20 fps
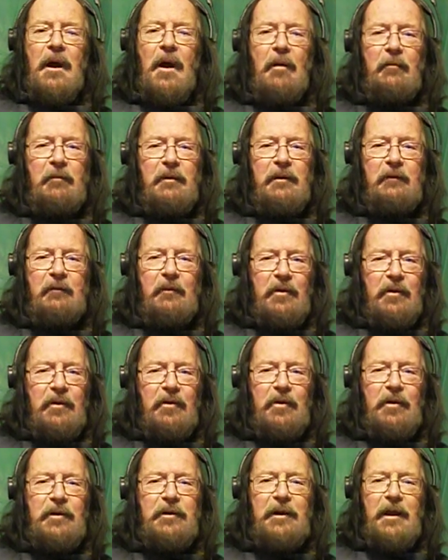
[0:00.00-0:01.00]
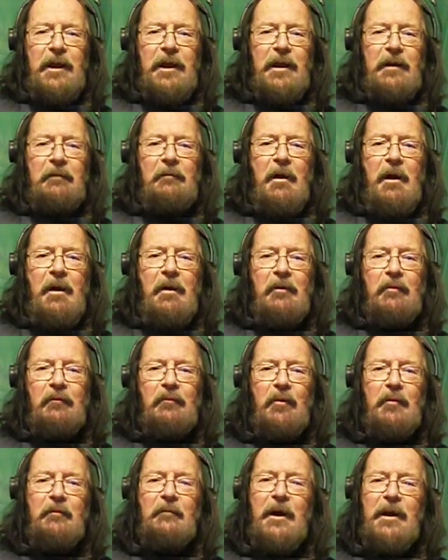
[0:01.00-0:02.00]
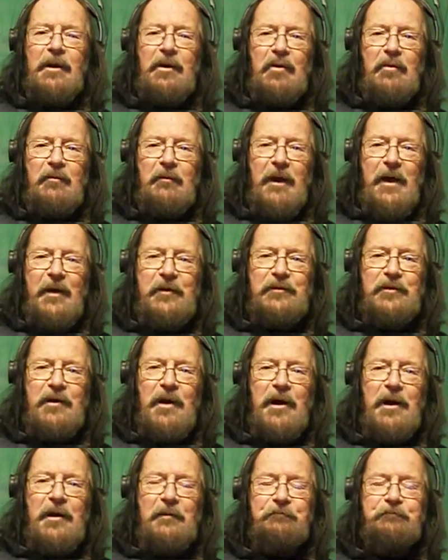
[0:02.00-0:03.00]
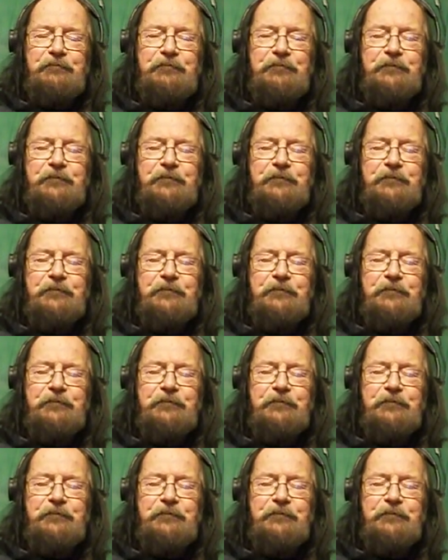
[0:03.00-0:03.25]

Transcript: Help me with a good name for my new mascot.